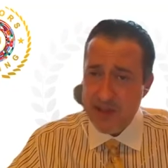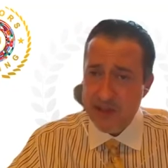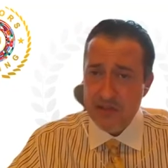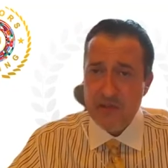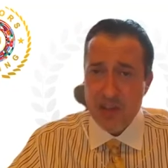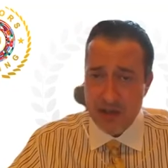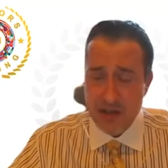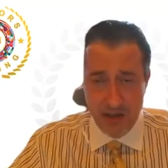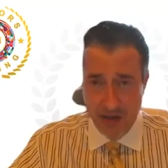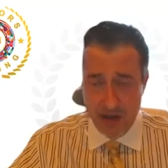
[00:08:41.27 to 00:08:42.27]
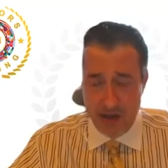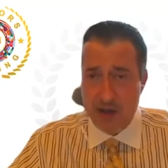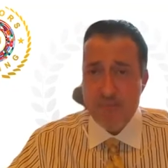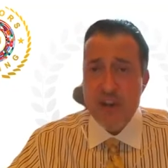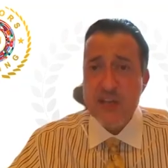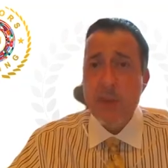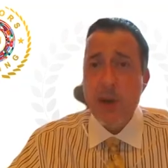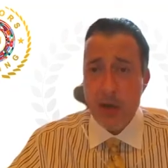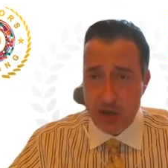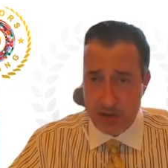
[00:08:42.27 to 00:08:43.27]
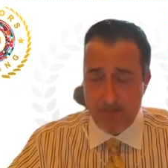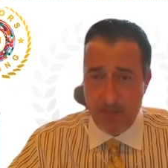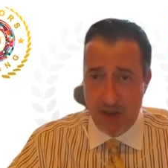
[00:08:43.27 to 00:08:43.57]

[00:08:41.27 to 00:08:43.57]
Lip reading: dental care, and it breaks my heart.